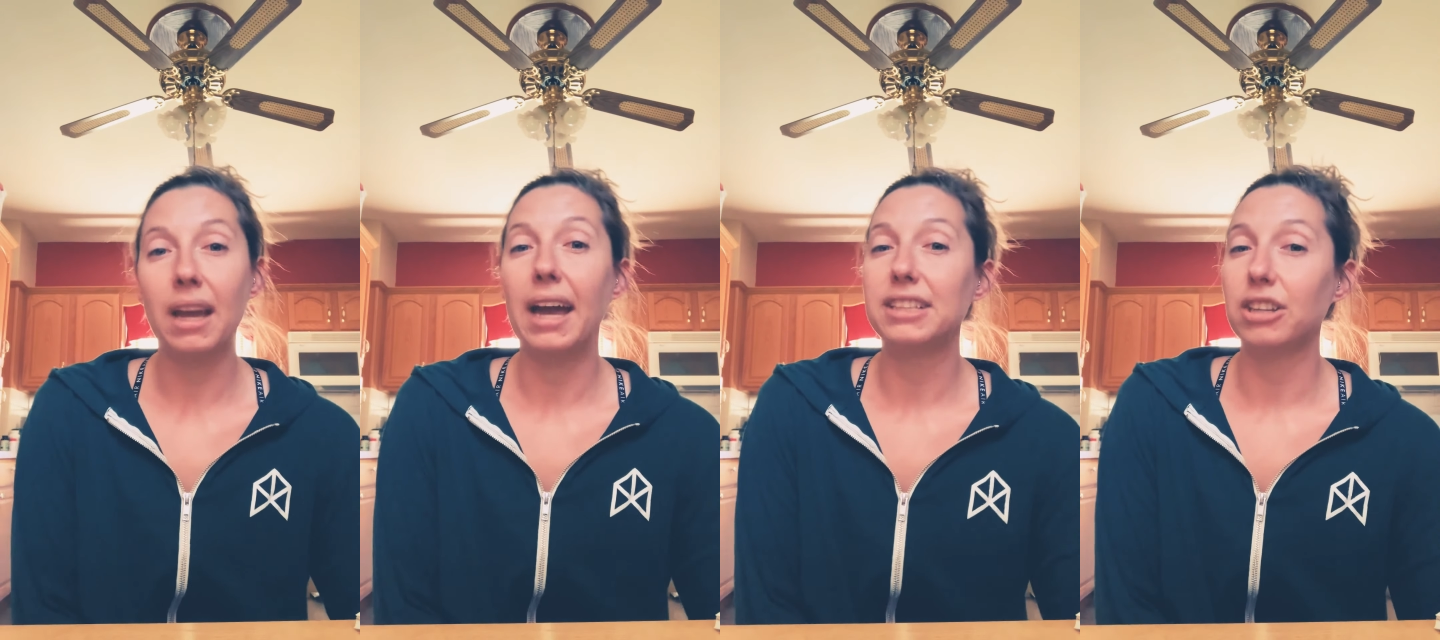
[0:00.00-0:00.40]

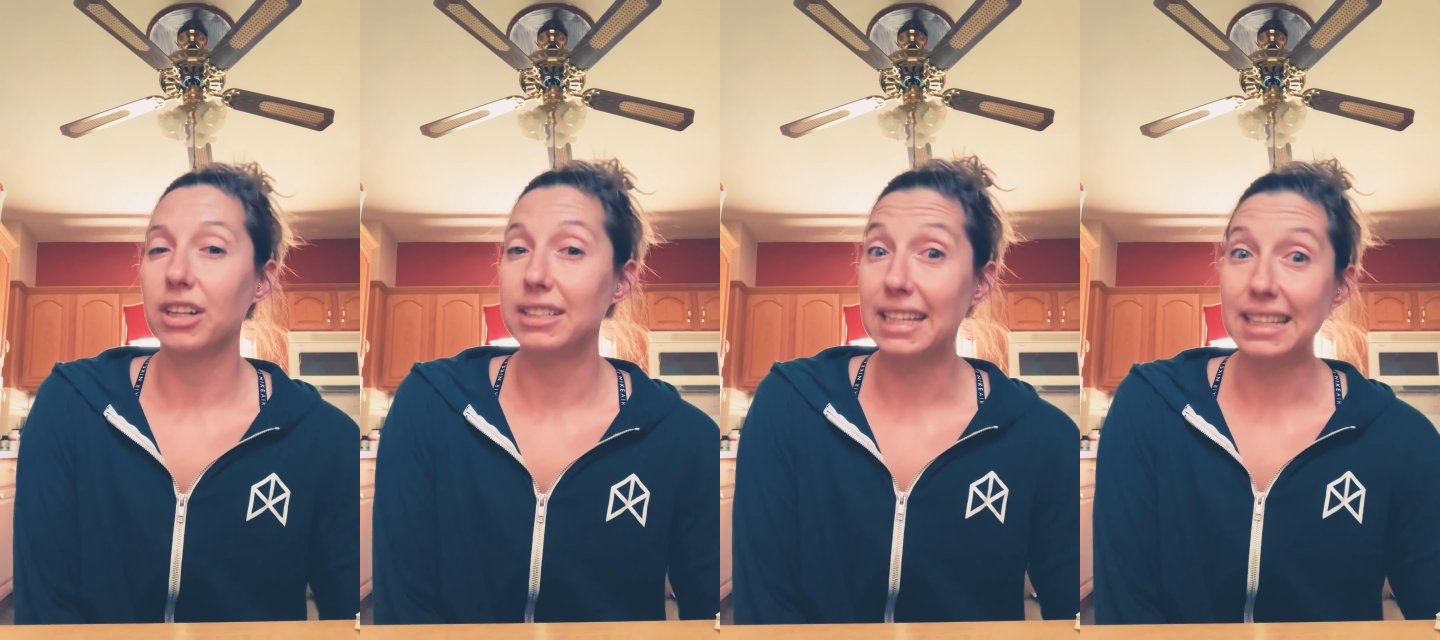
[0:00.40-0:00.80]
I
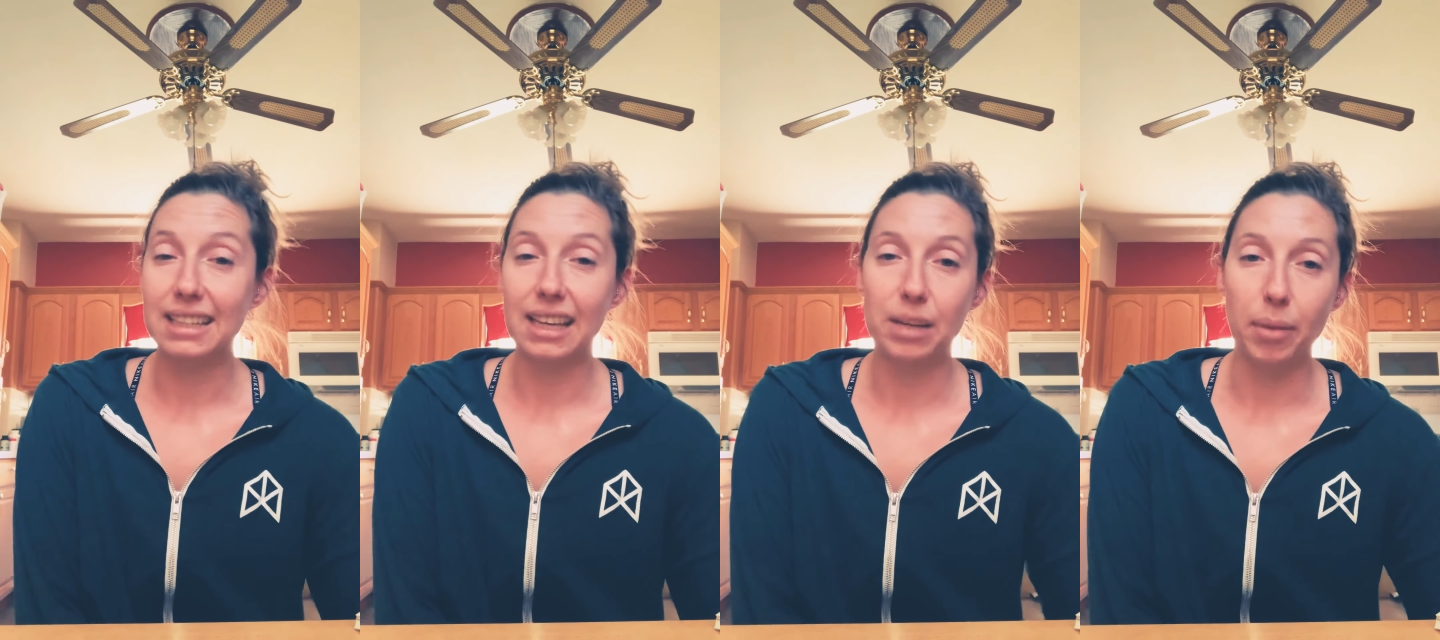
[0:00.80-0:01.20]
started
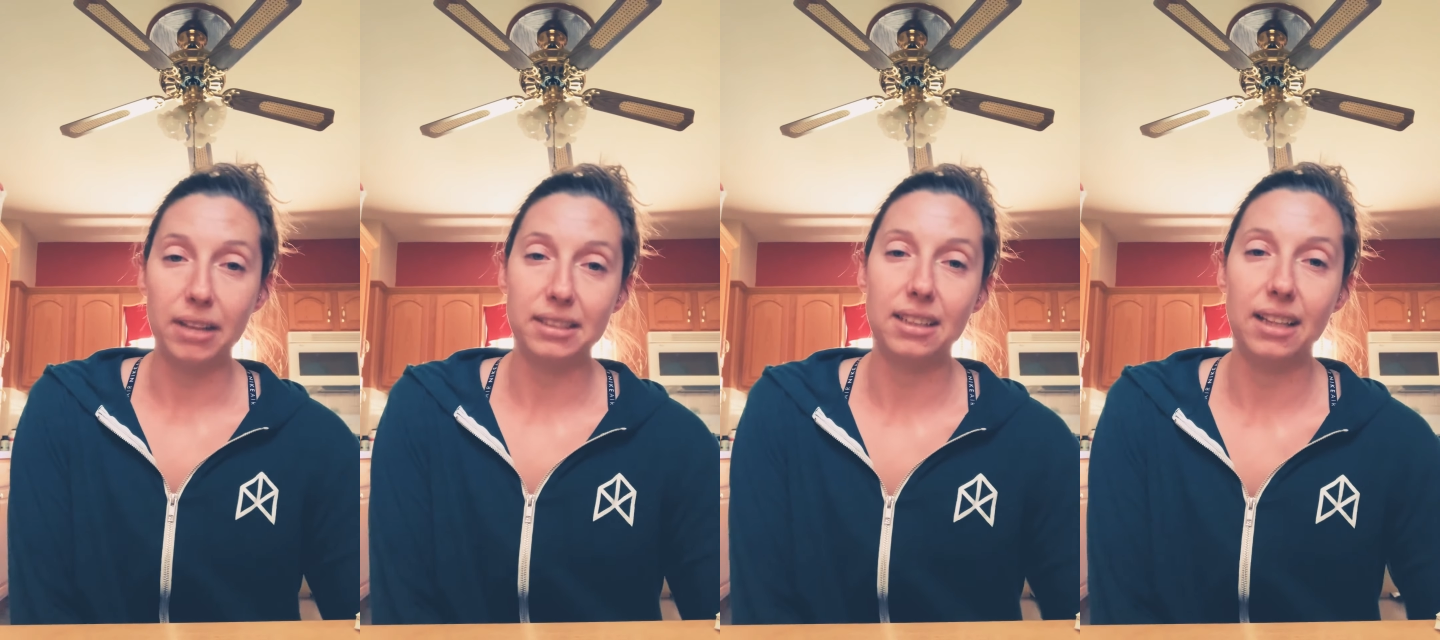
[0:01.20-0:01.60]
taking
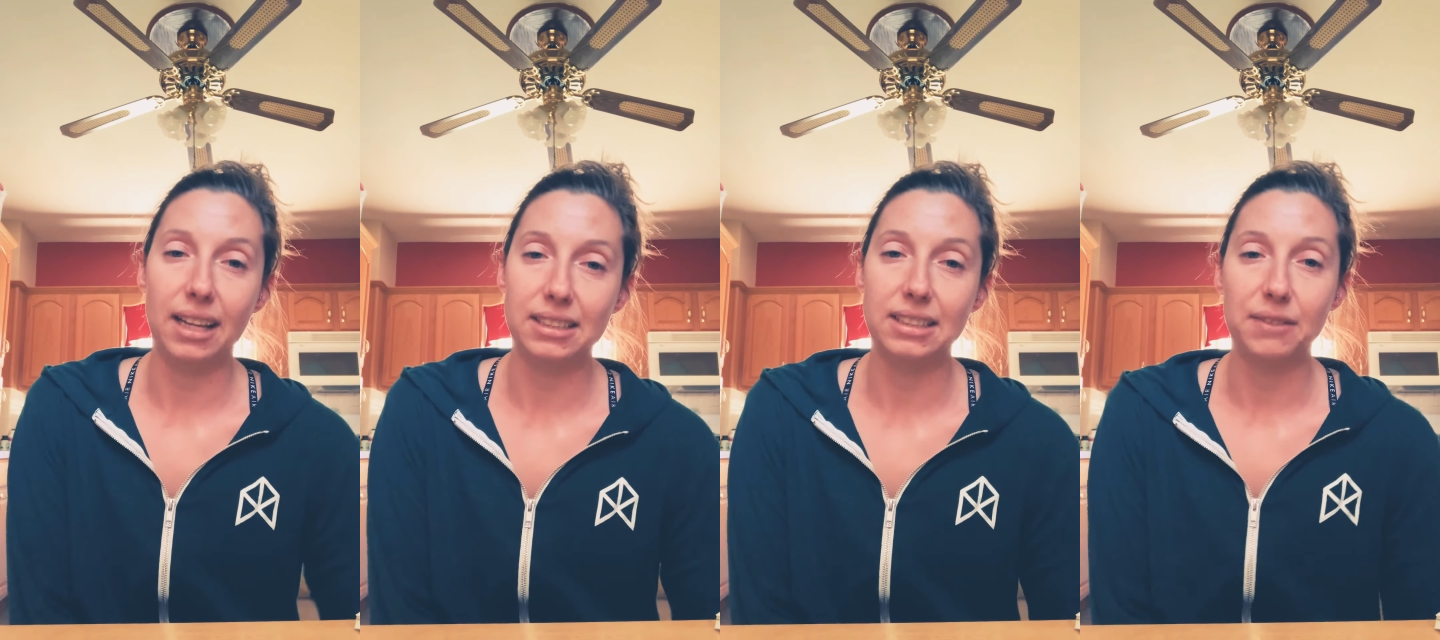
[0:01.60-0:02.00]
kickboxing
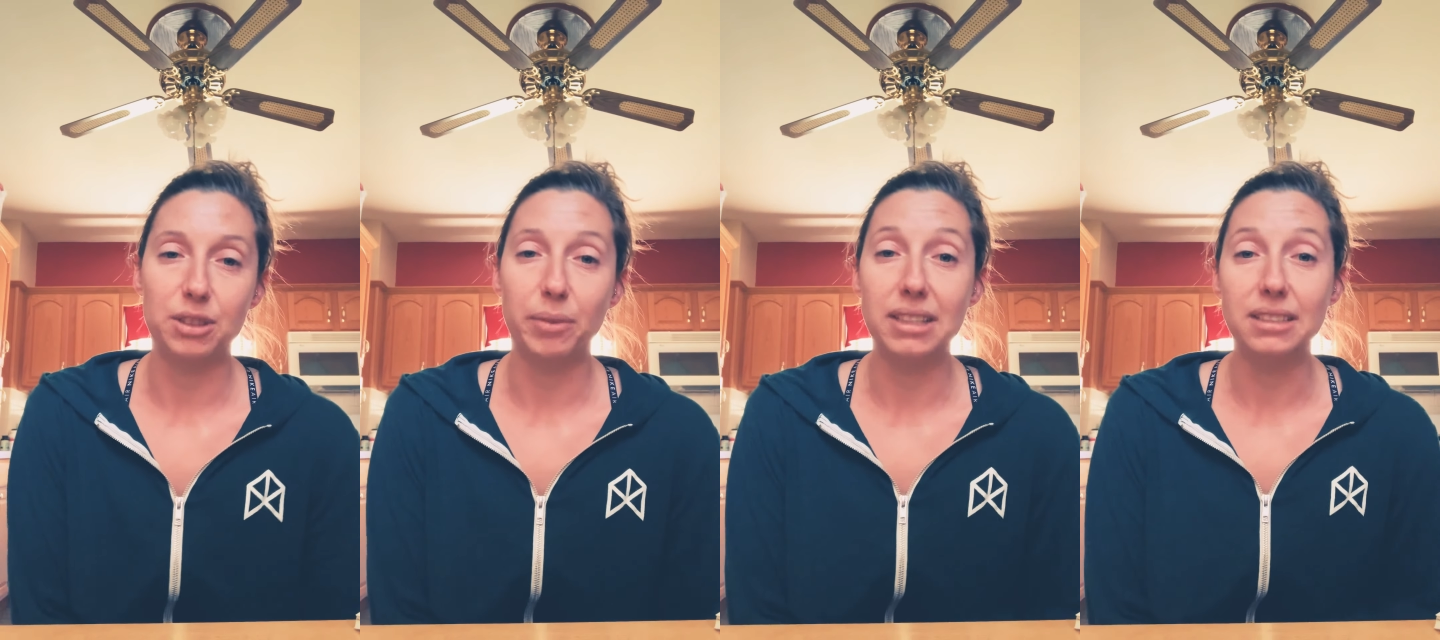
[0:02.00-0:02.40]
classes
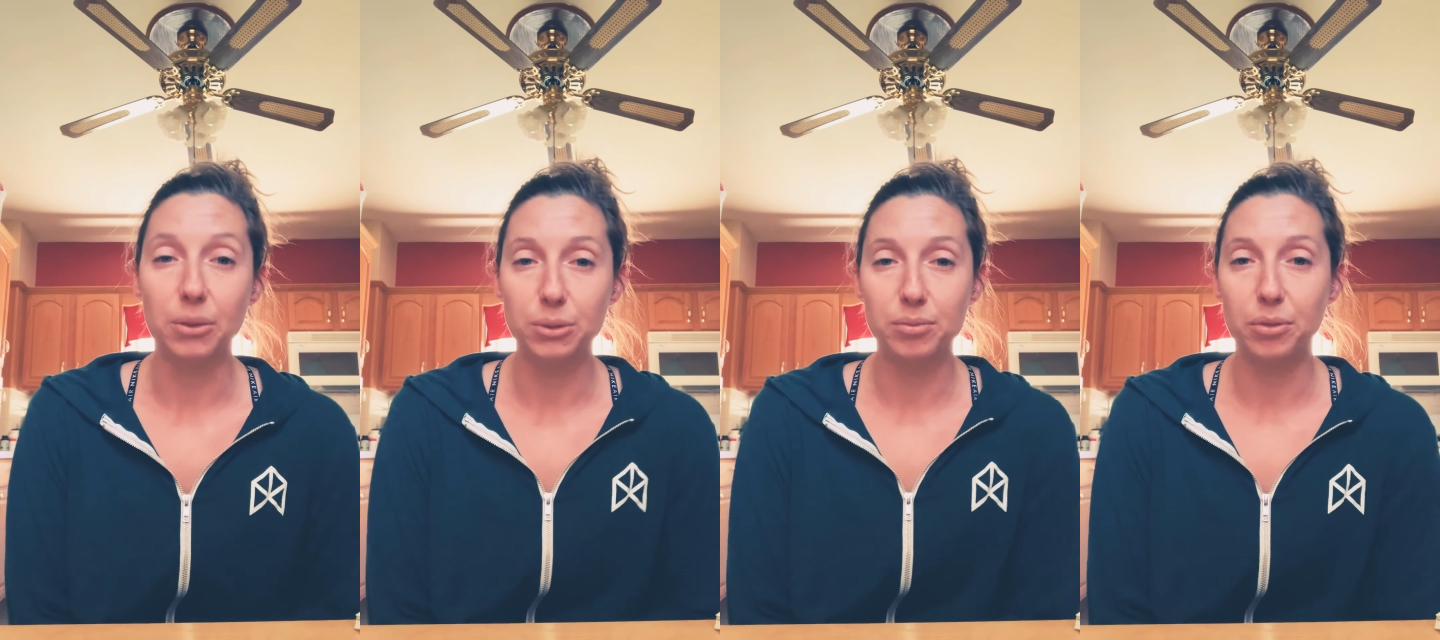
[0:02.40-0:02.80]
after my
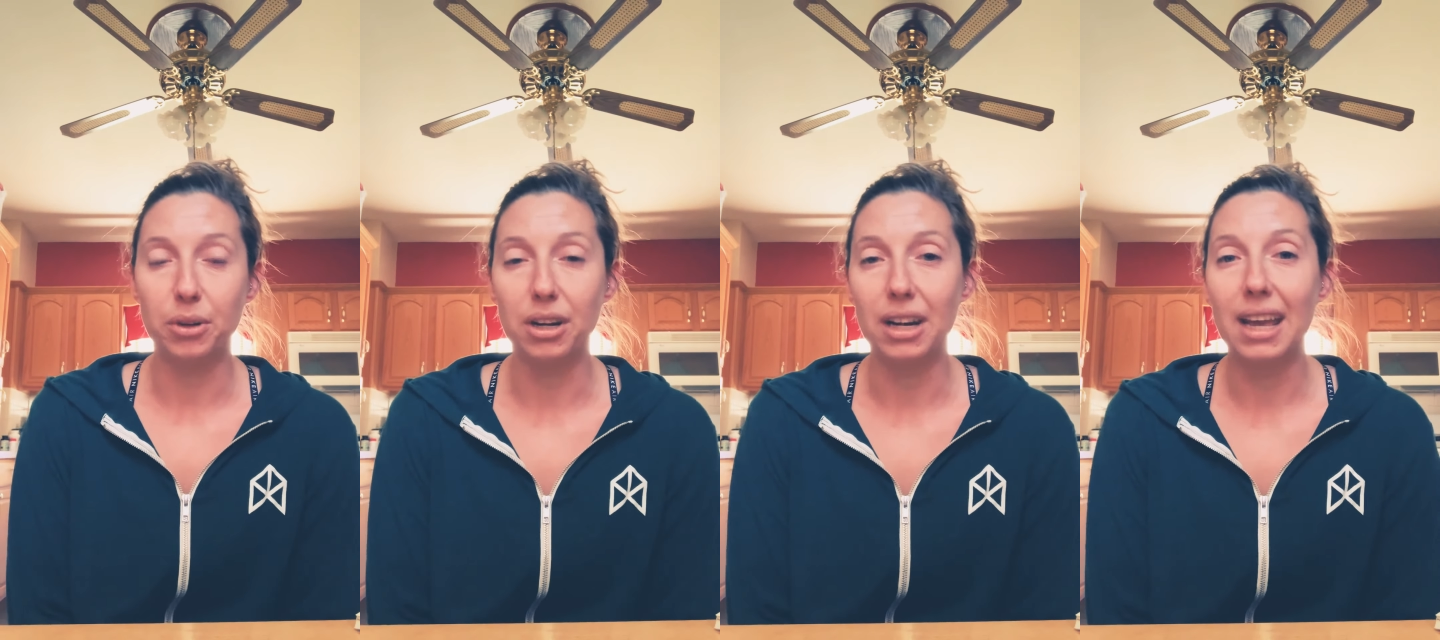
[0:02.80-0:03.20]
son was
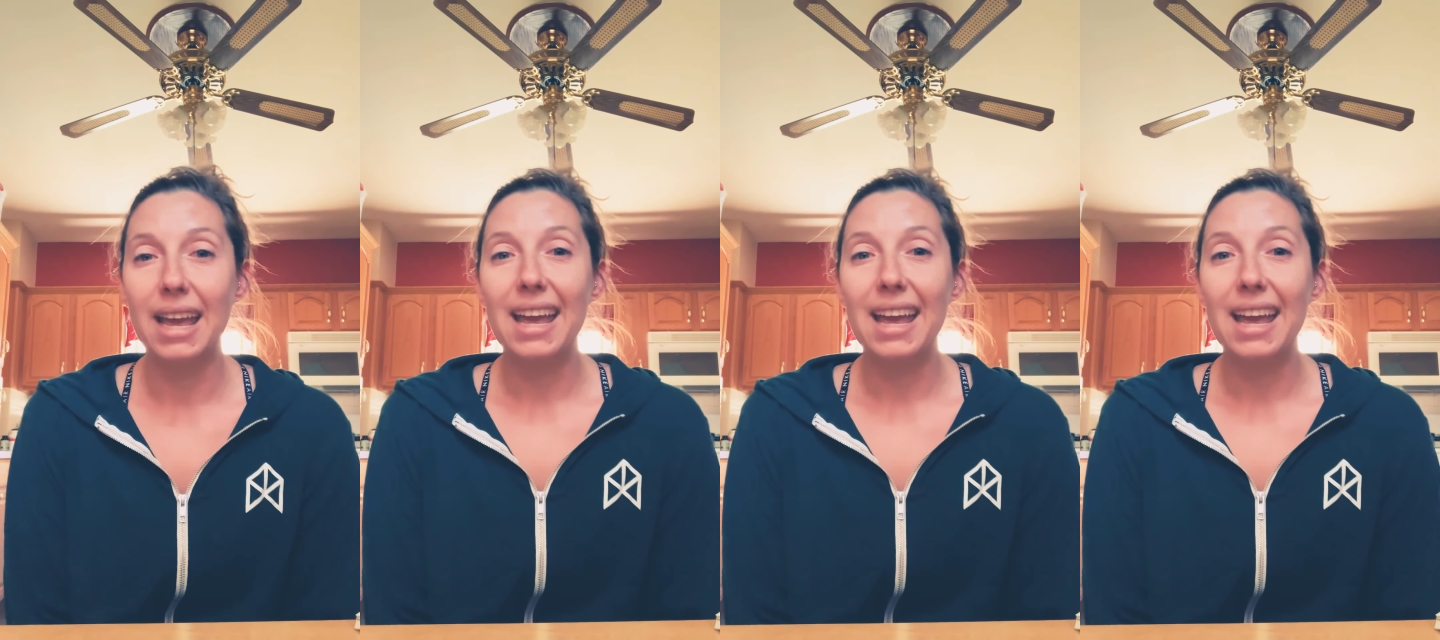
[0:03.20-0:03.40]
born.